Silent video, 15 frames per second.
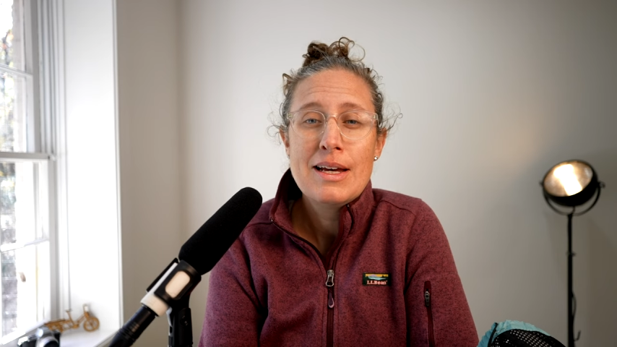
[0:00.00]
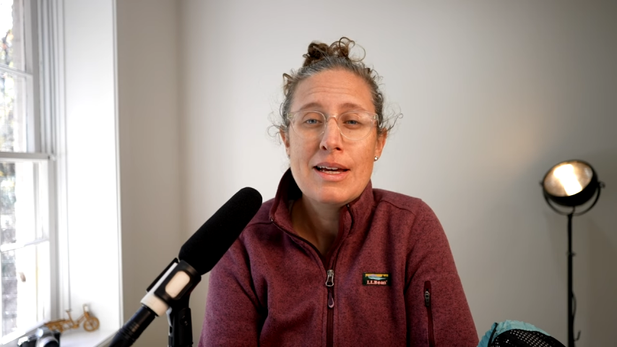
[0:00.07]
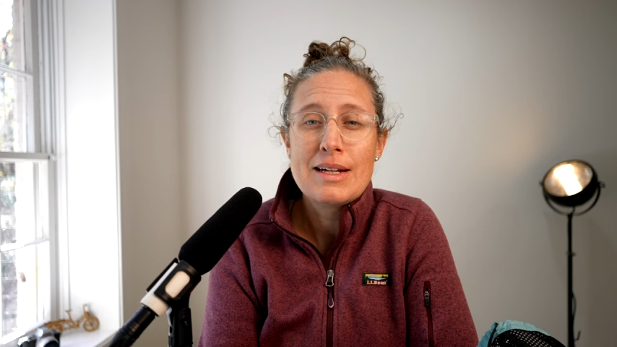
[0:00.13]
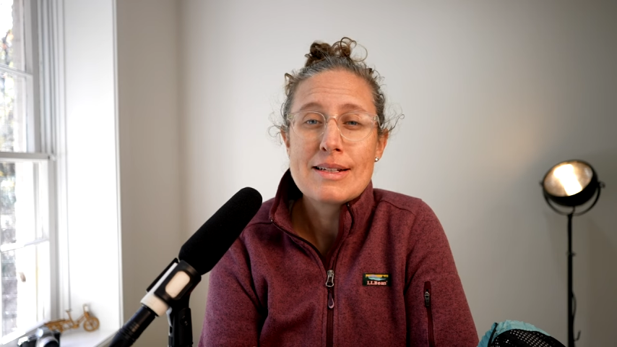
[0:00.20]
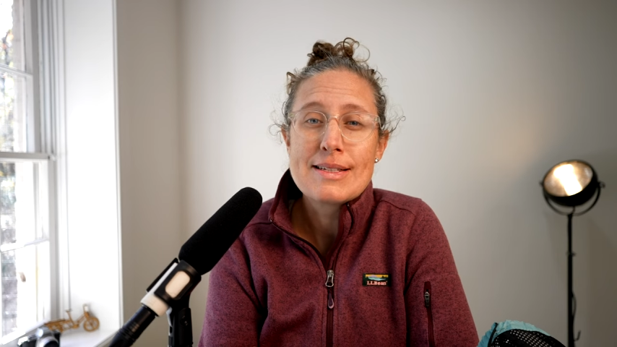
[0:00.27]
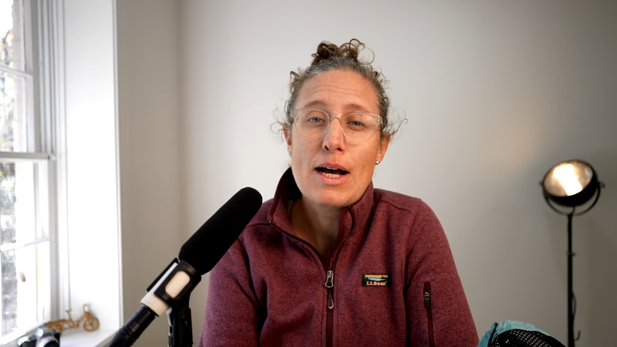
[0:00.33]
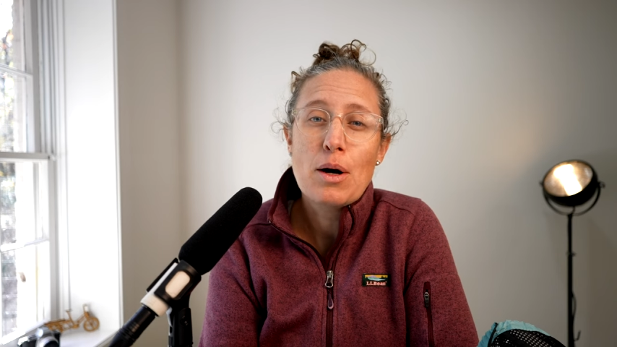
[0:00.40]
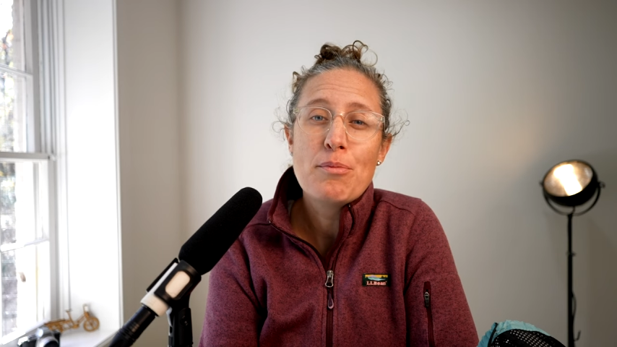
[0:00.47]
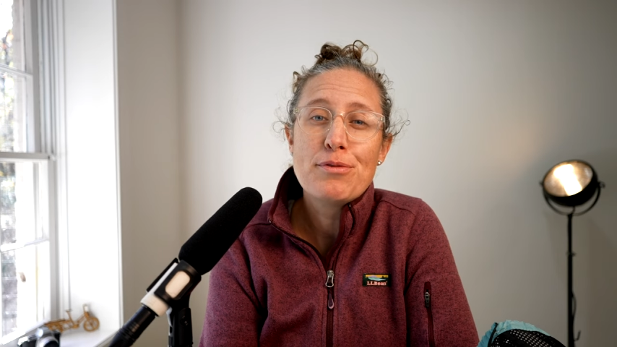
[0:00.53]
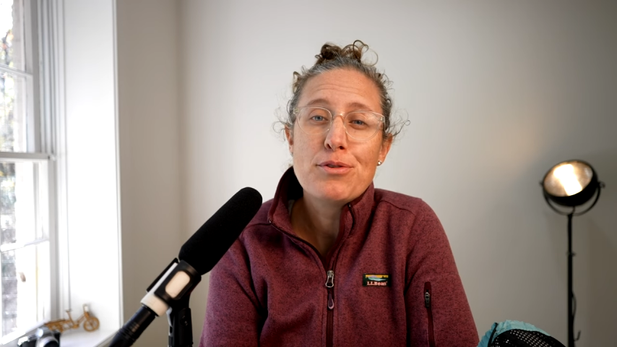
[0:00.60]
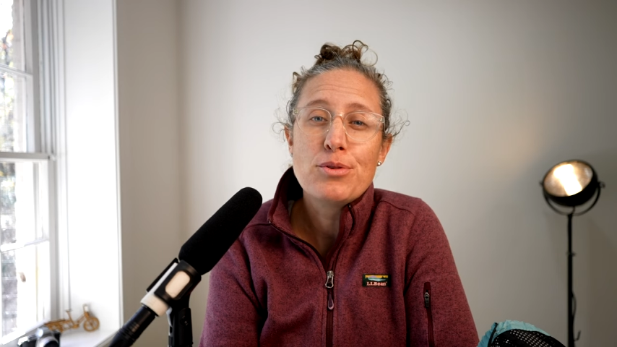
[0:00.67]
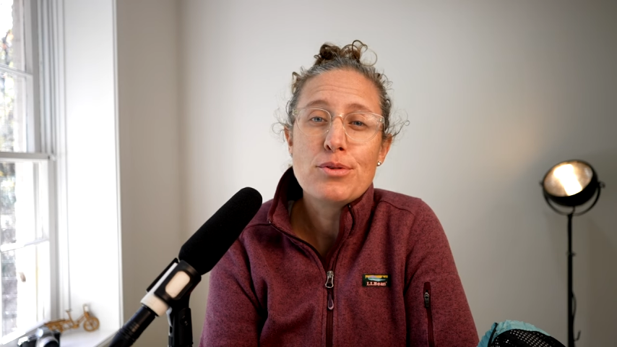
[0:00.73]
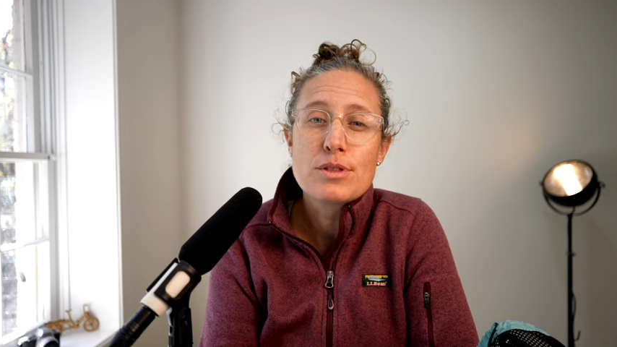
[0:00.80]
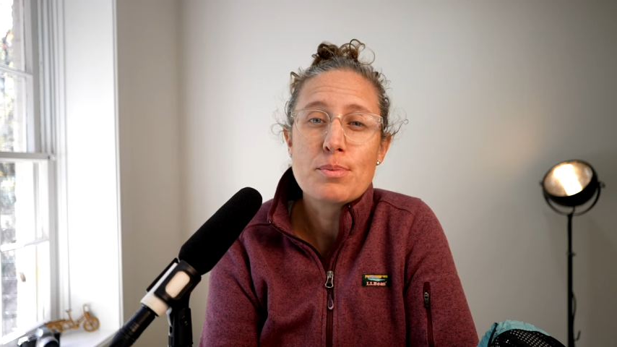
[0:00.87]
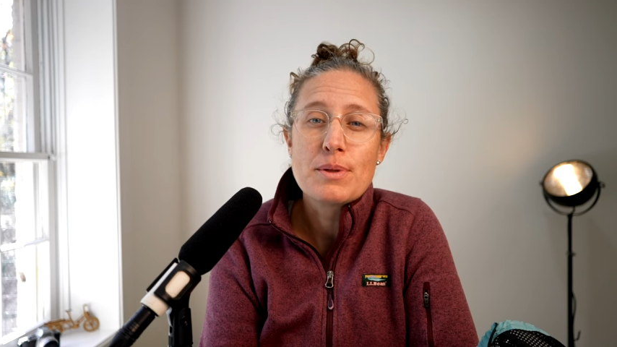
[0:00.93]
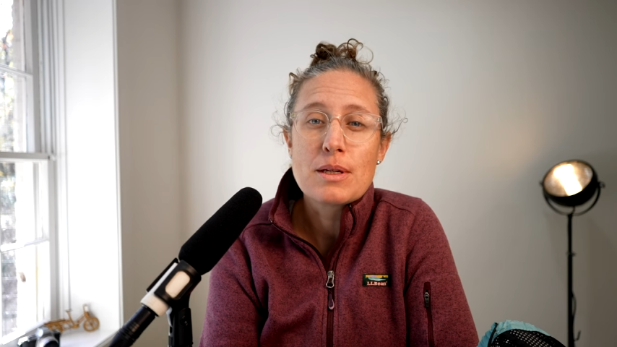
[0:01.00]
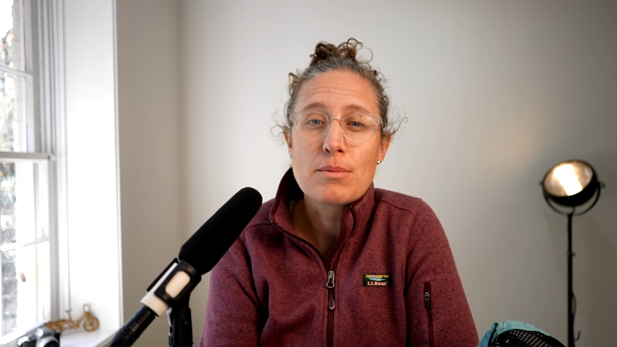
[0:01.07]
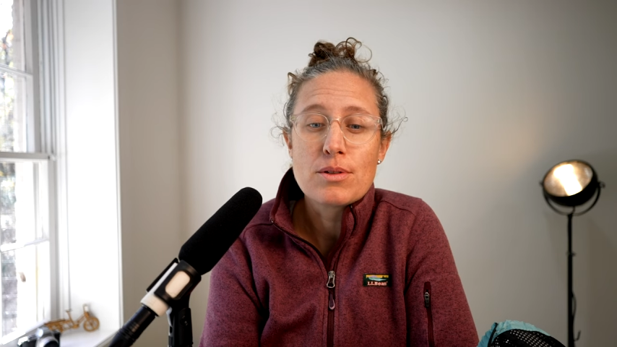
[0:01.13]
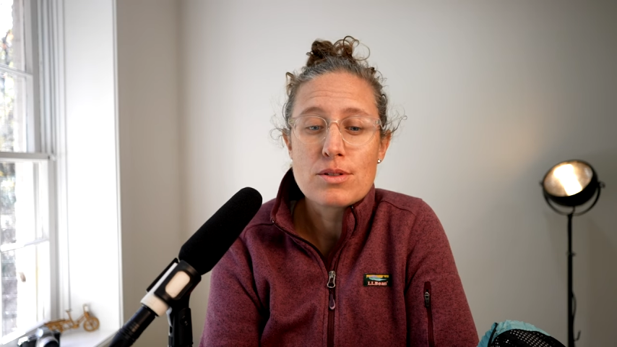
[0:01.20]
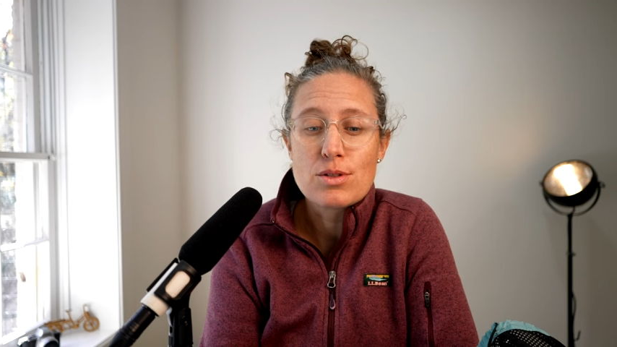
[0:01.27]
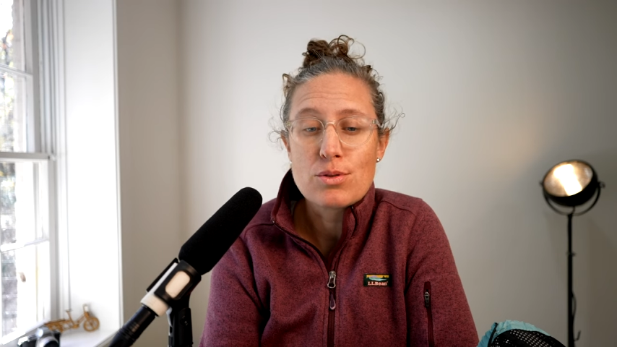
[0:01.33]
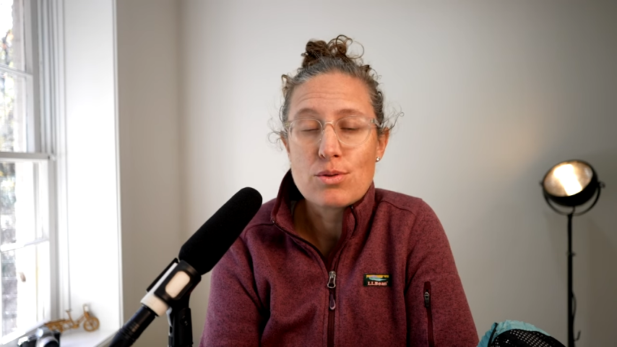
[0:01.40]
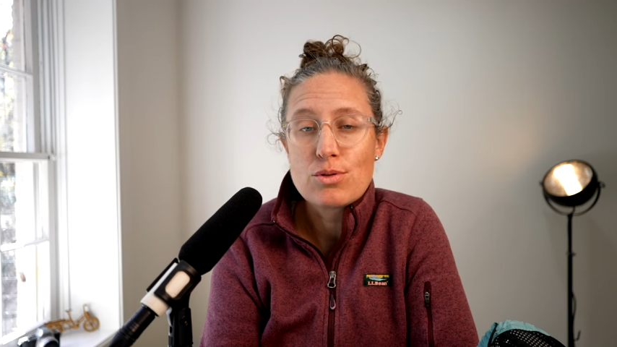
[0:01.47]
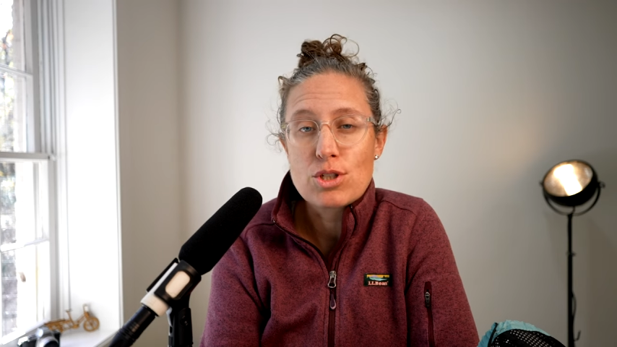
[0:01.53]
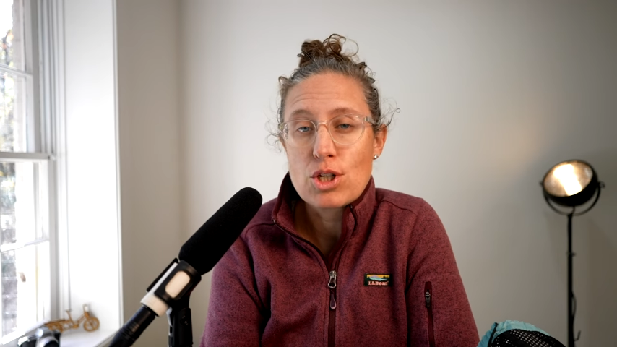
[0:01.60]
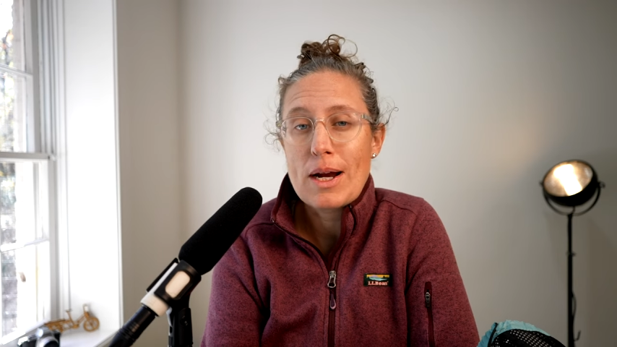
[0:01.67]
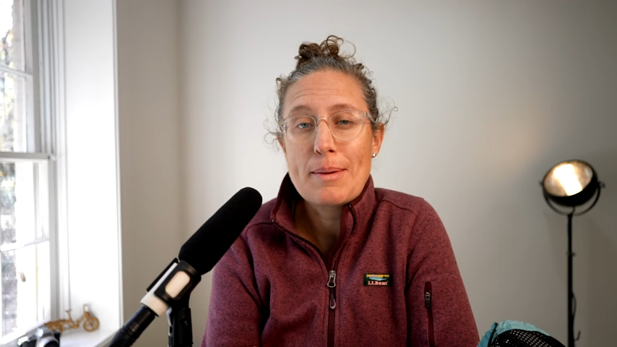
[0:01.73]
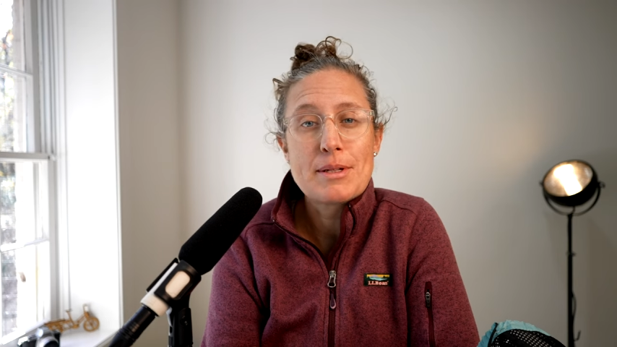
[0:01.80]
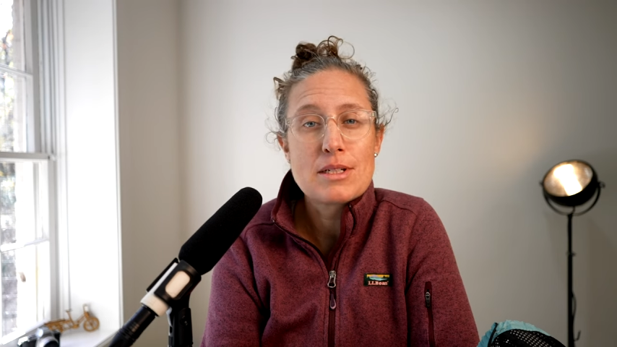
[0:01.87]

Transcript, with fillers: and it's helpful to be able to strap